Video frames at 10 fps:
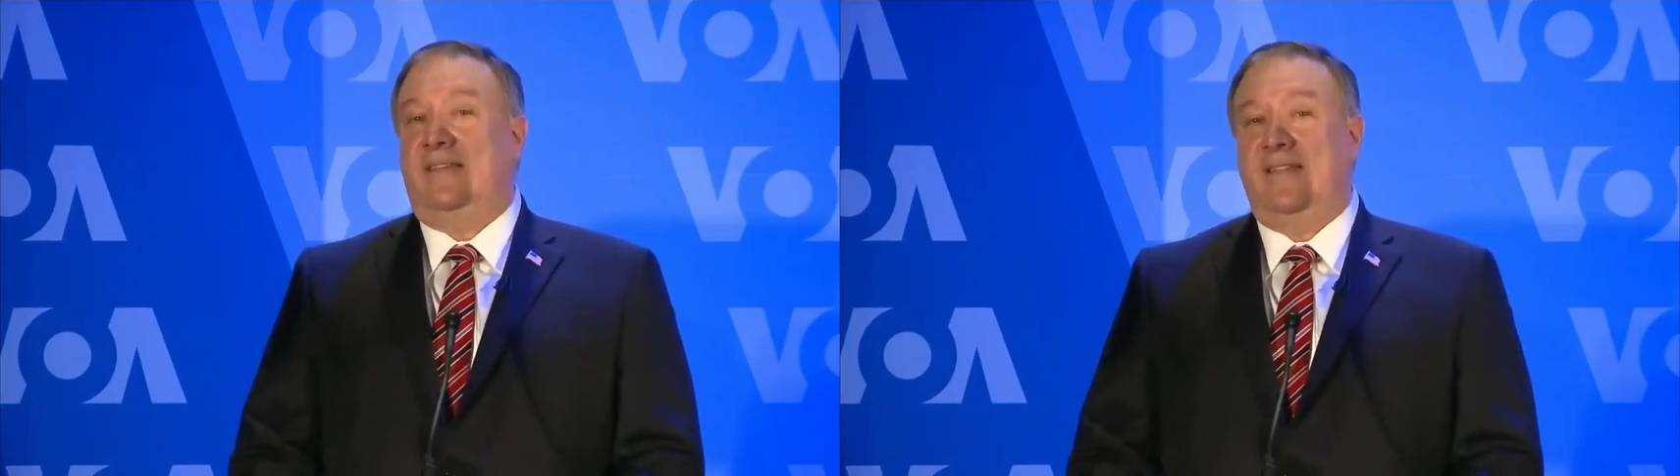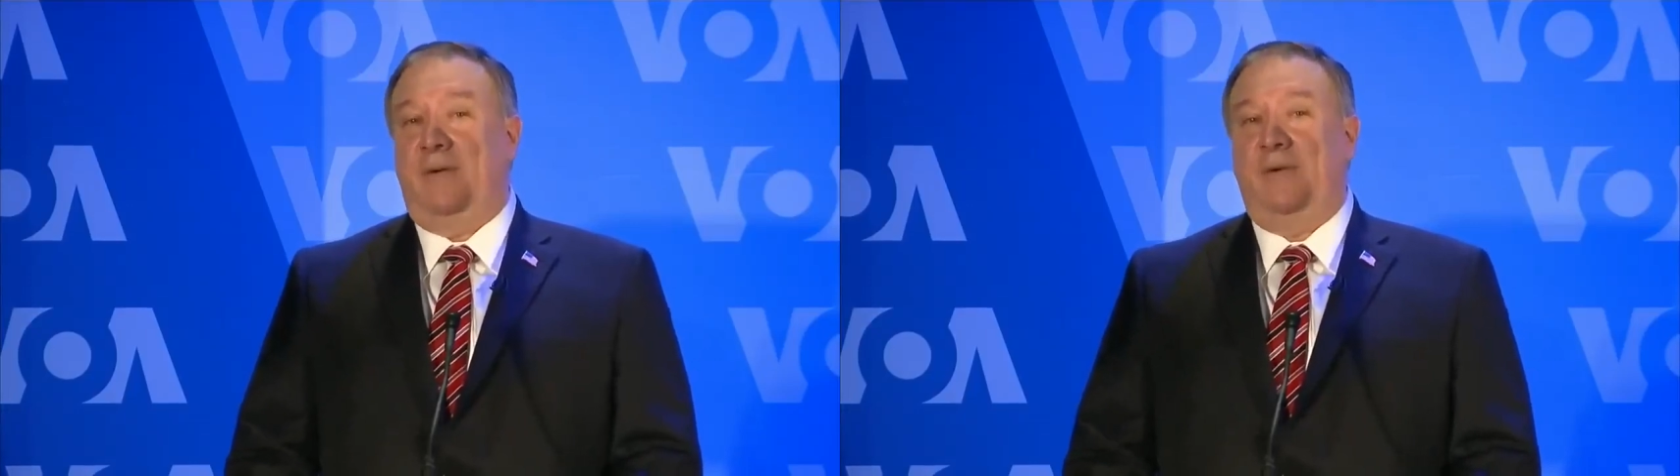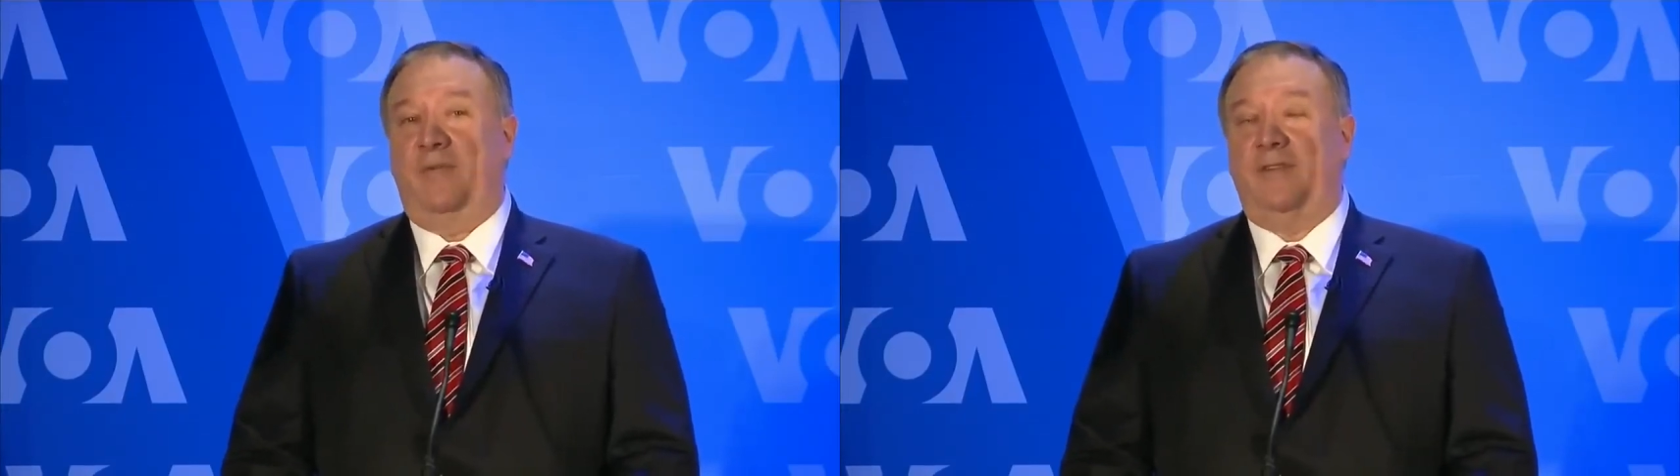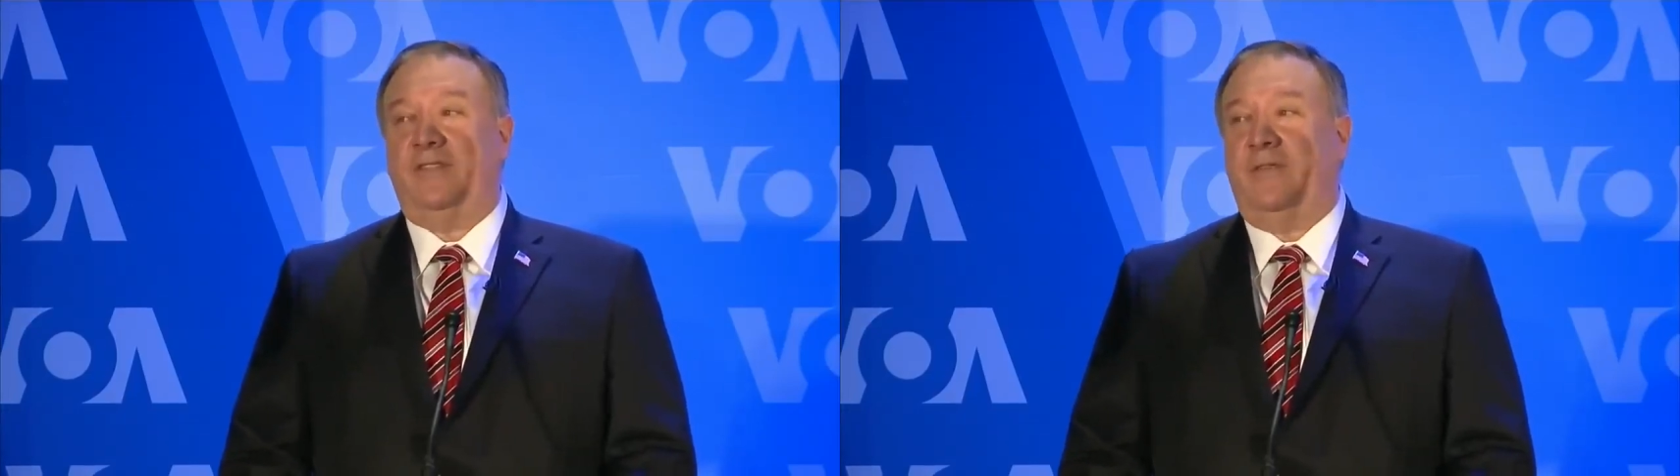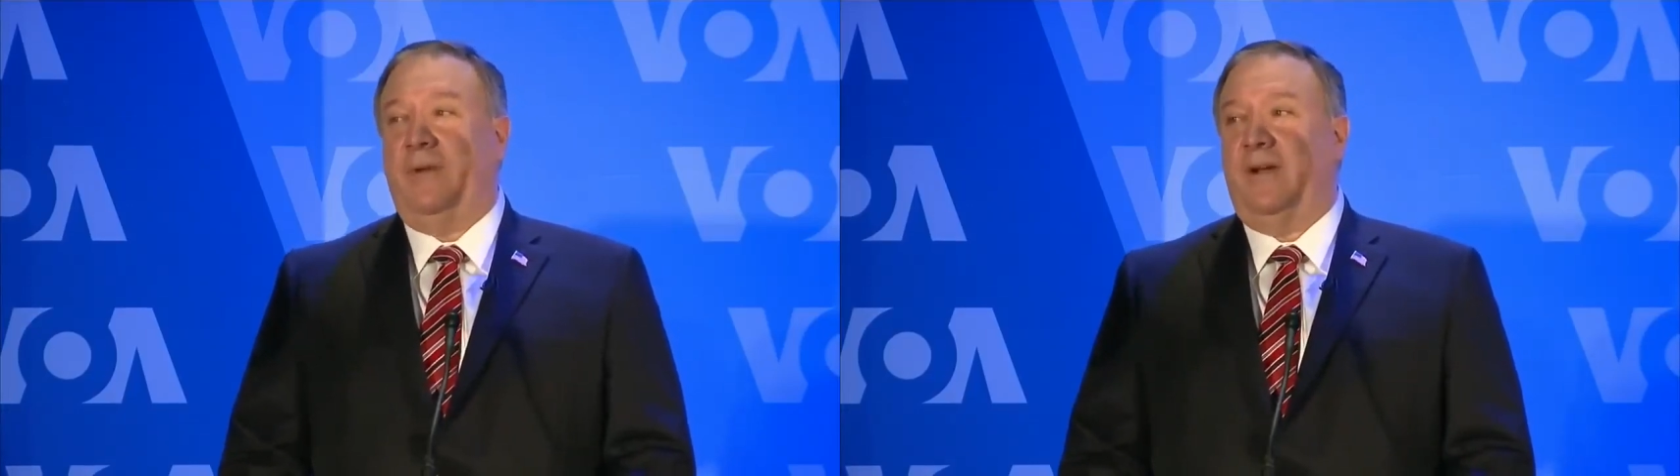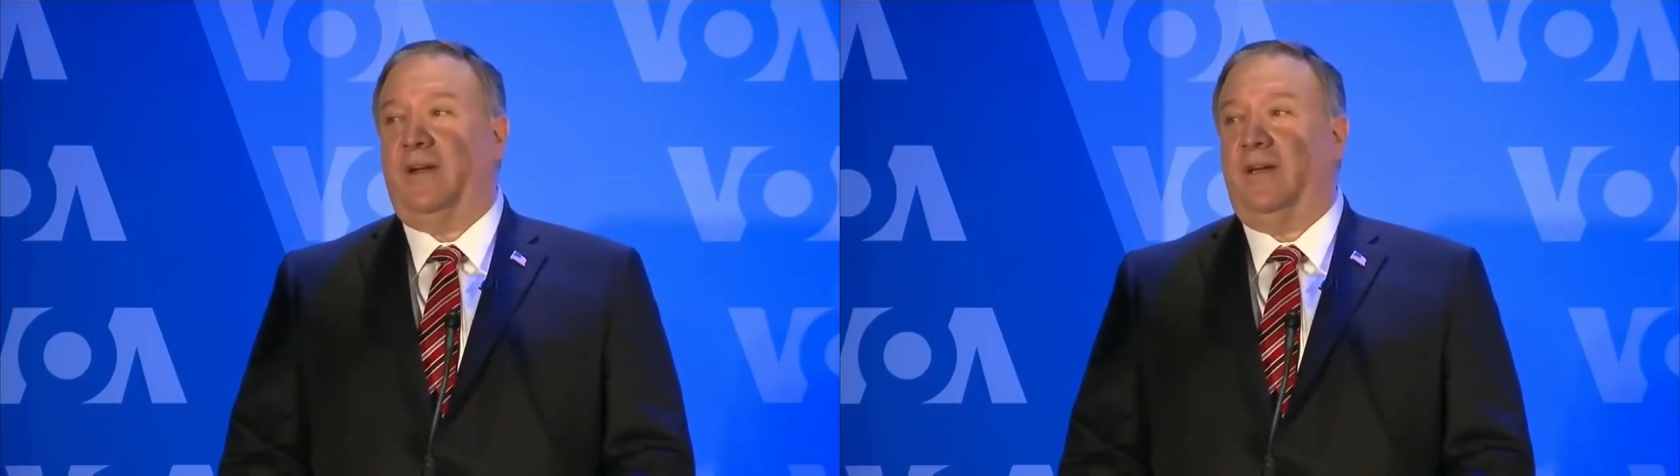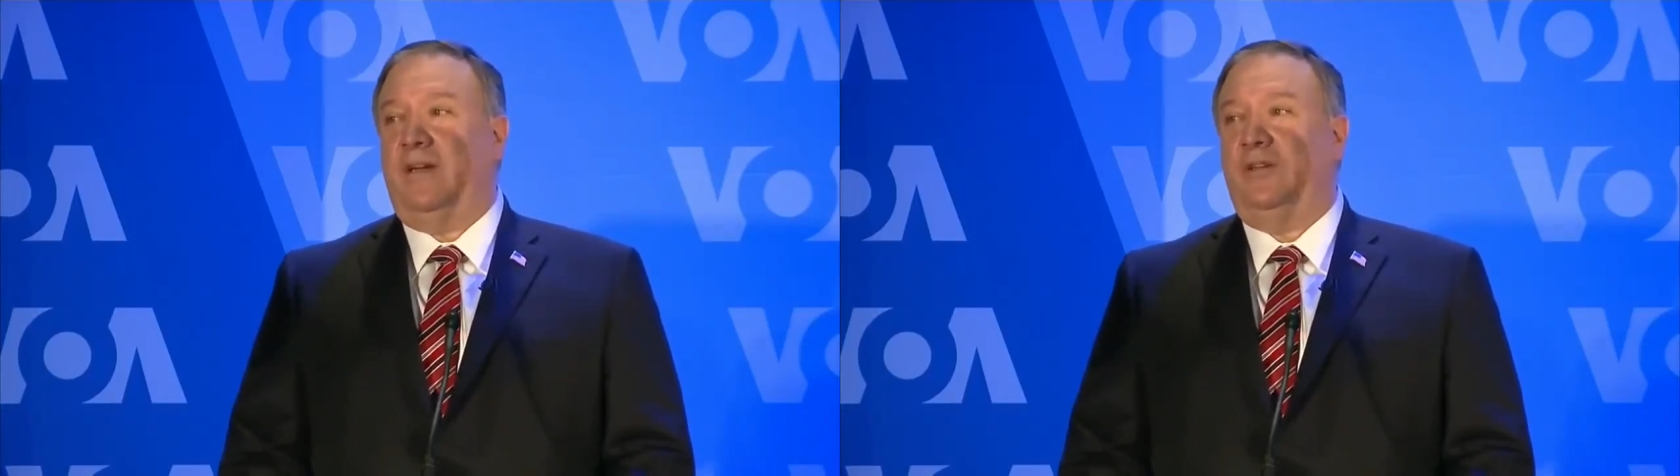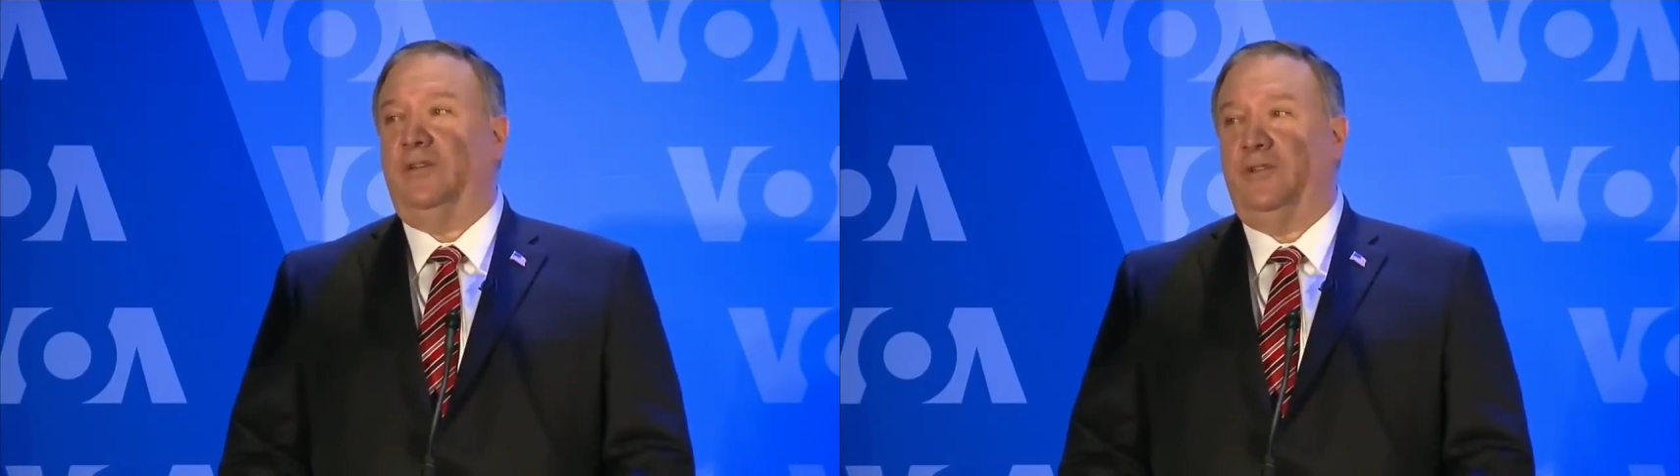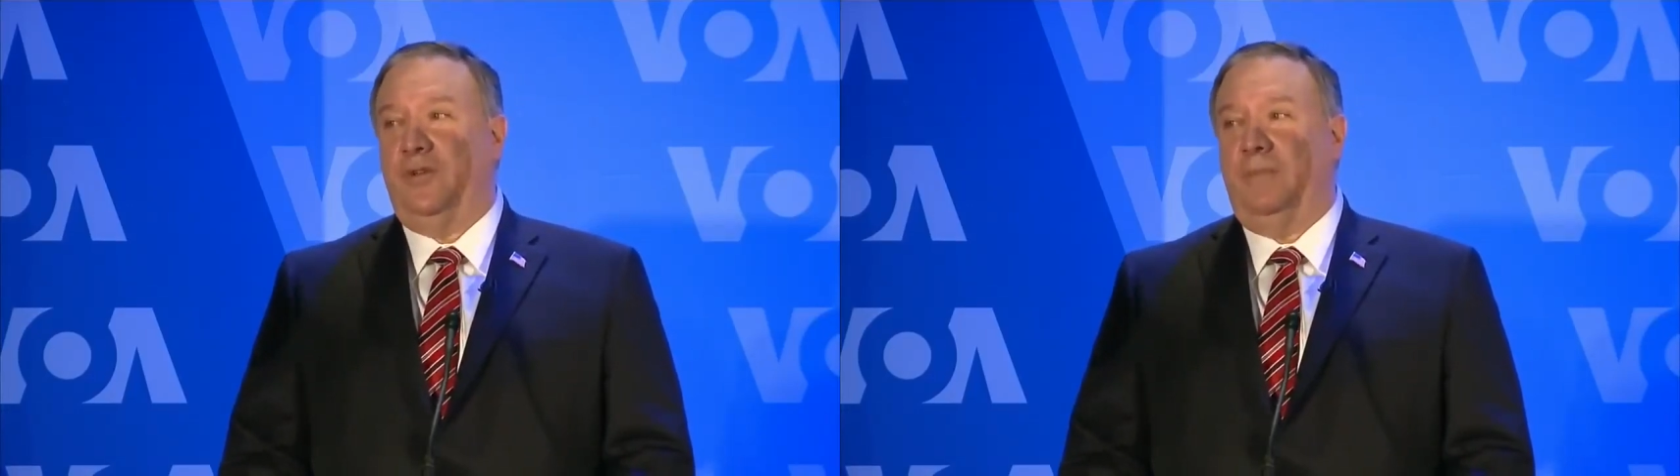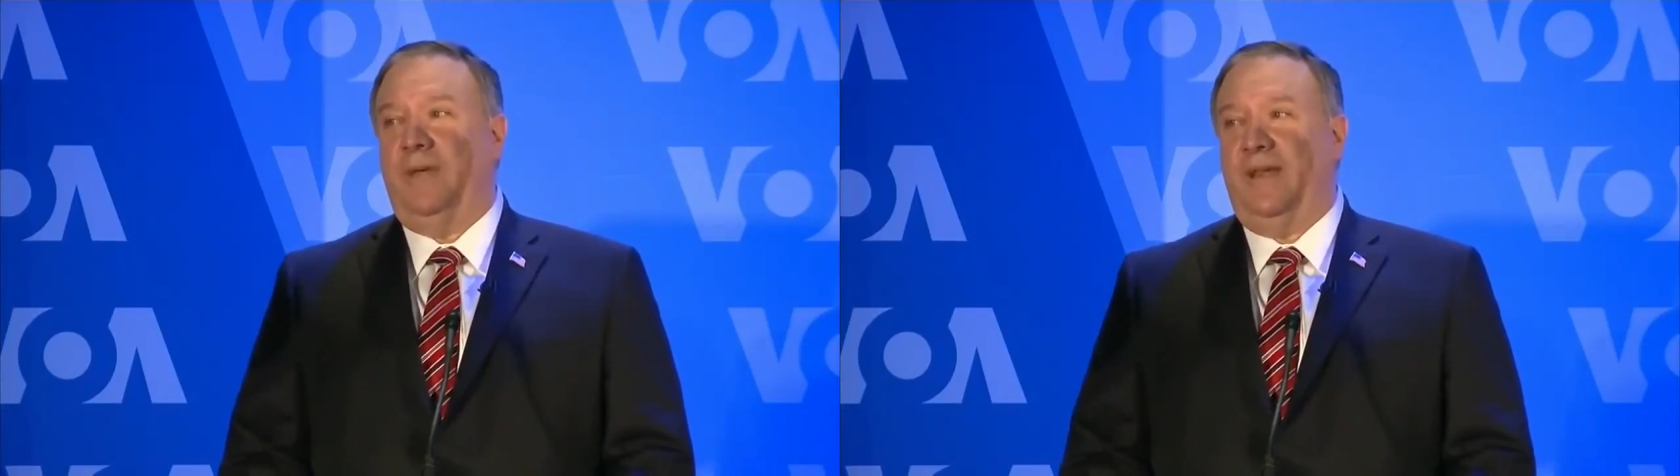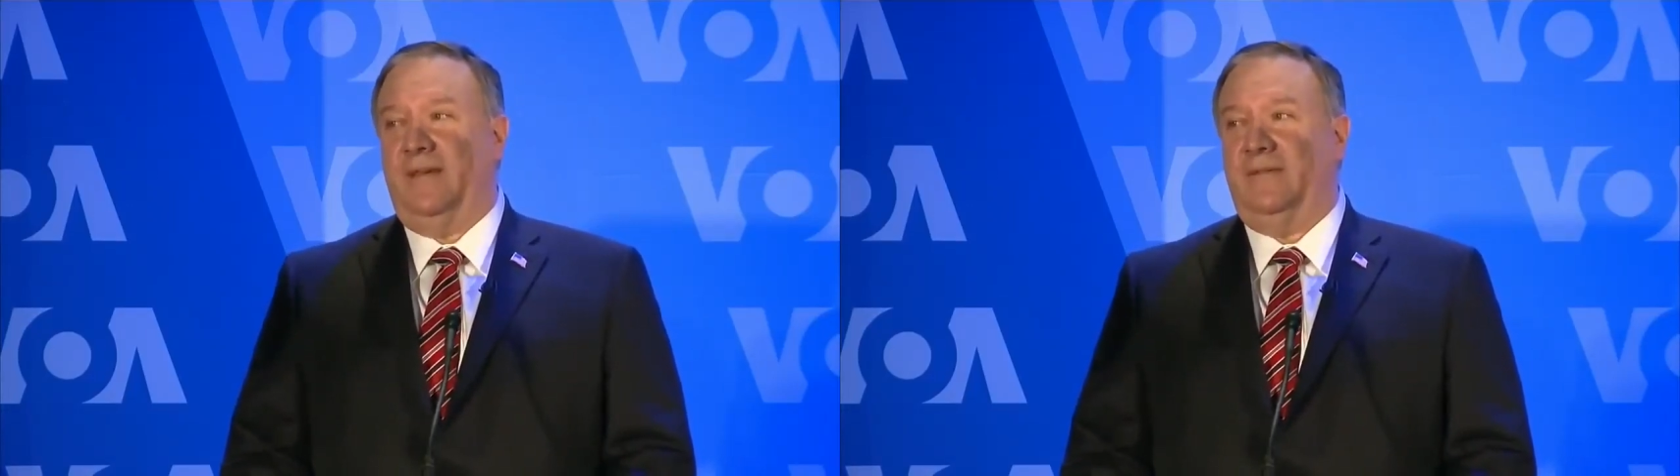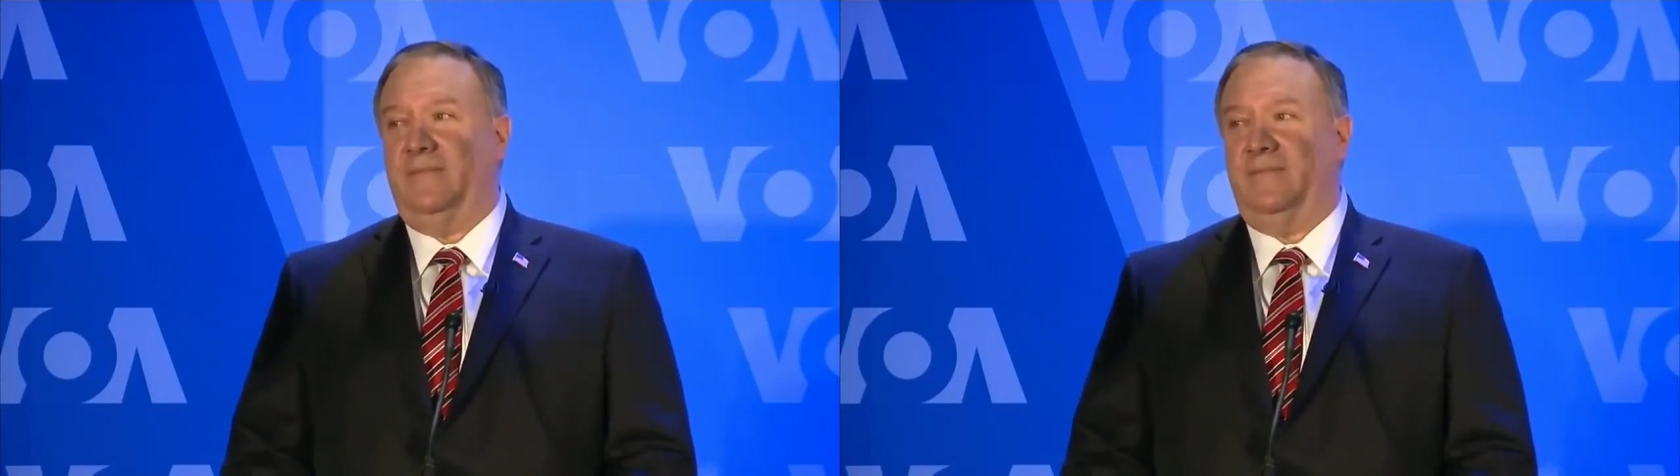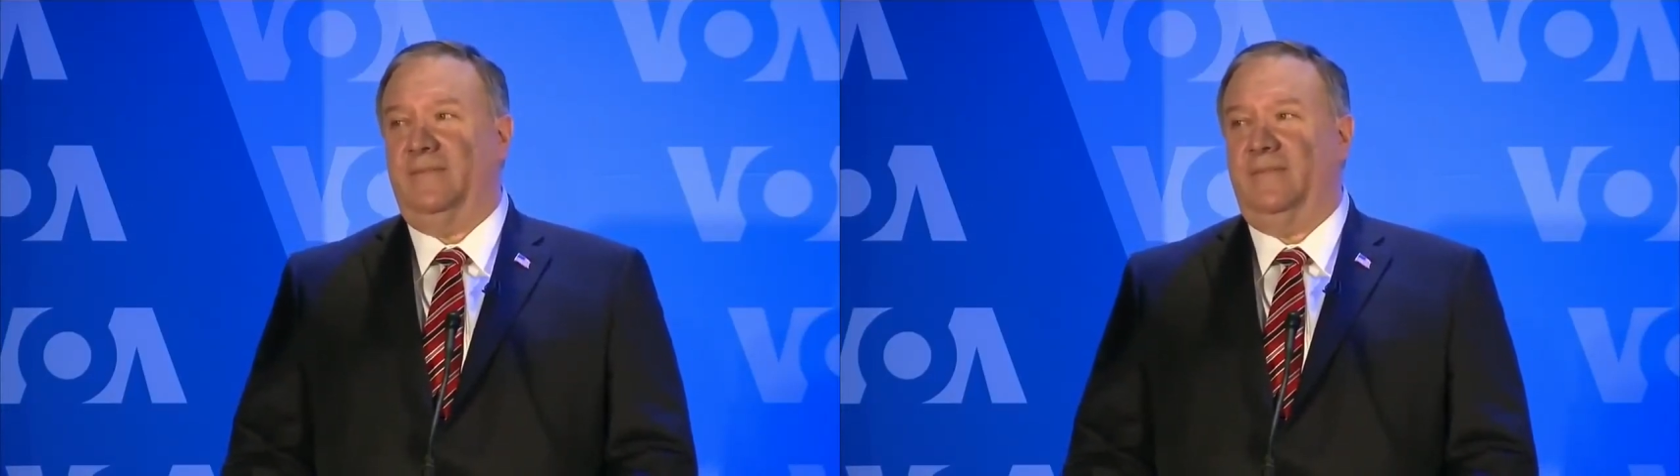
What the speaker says: And it's not what Voice of America should be.